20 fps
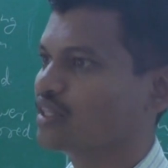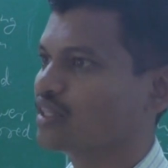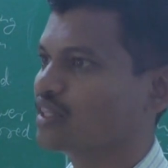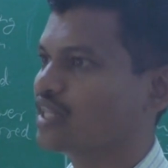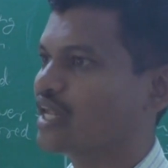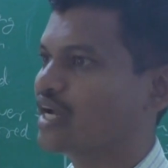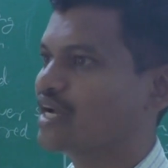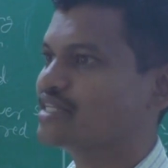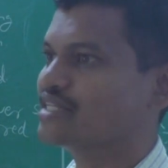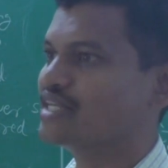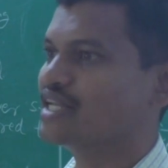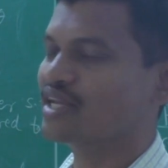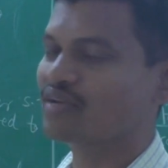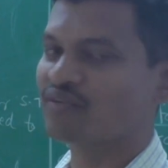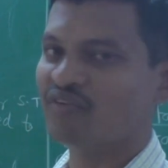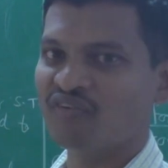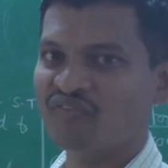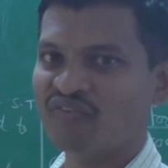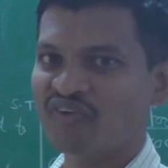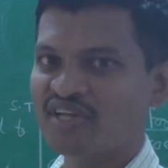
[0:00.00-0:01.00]
that is a
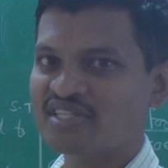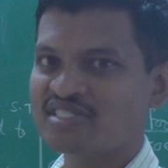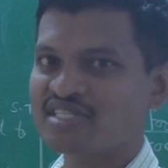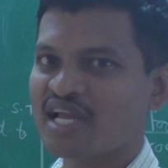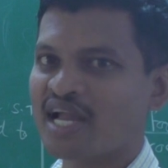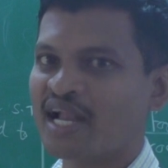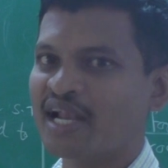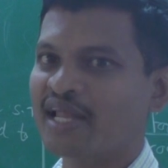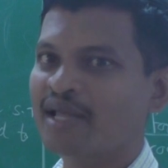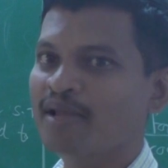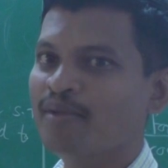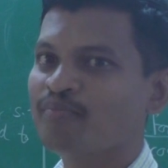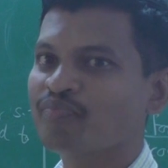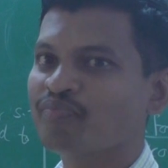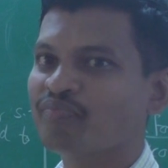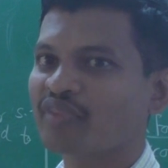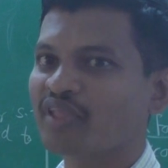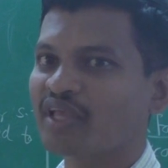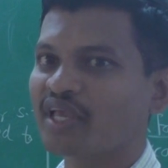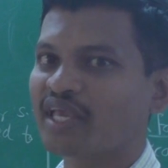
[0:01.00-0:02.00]
liquid phase and
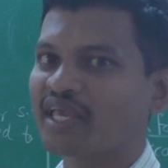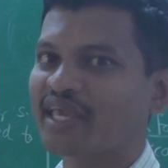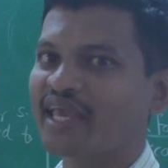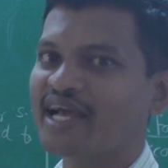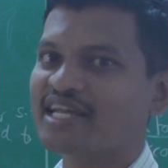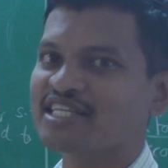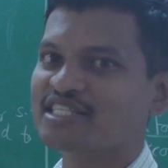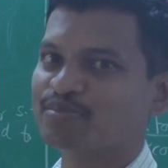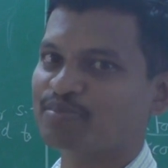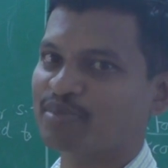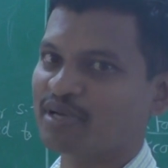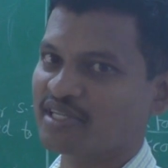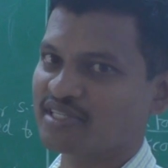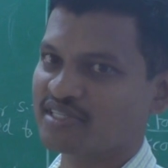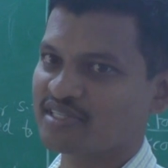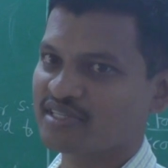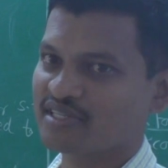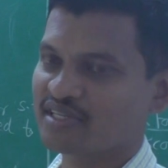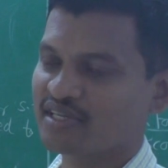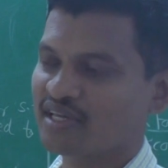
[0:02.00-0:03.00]
a gas
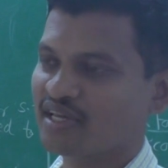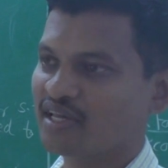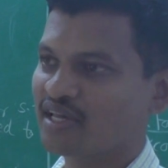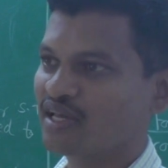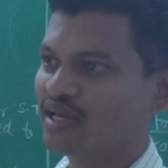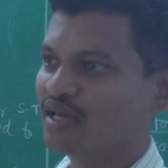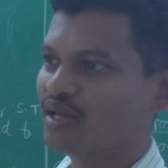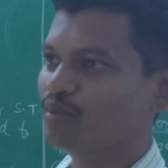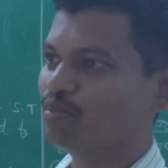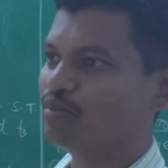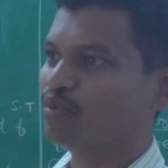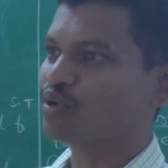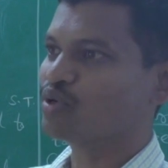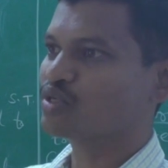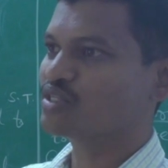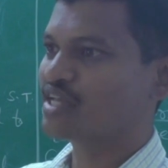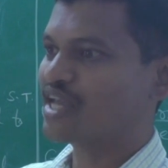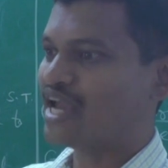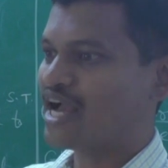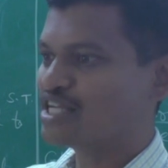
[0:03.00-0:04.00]
phase.
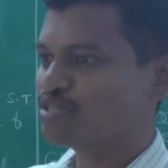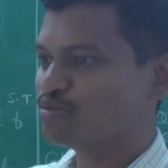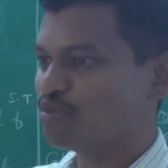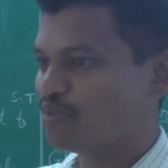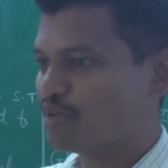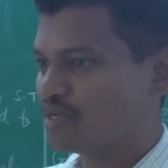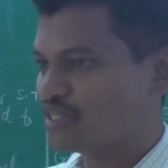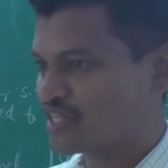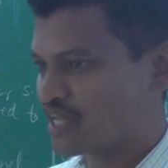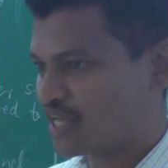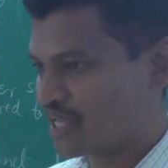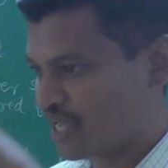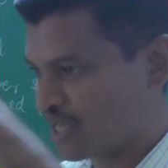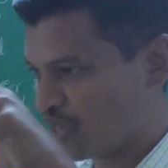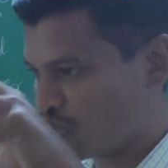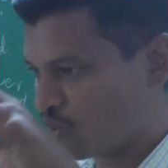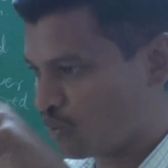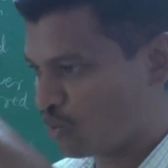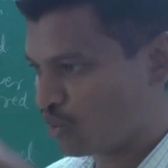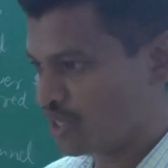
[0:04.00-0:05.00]
Because gas bubbles are
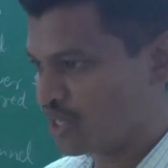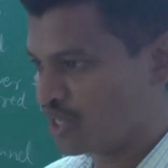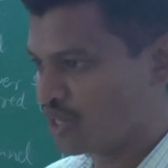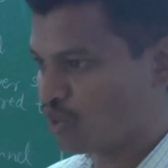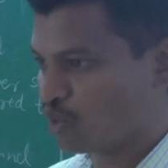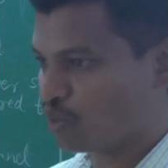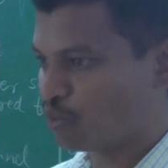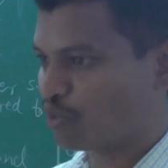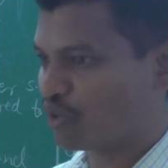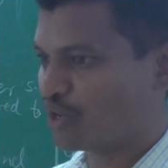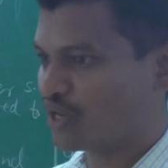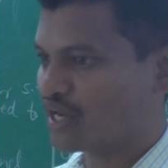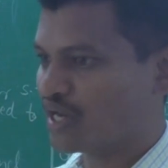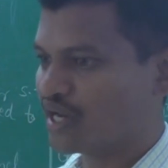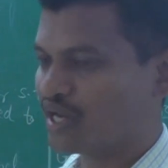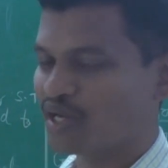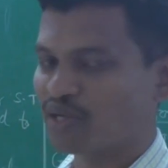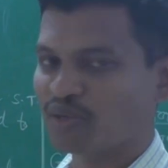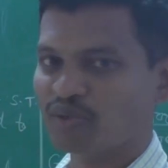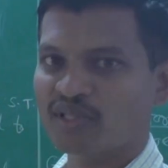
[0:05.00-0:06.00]
incorporated into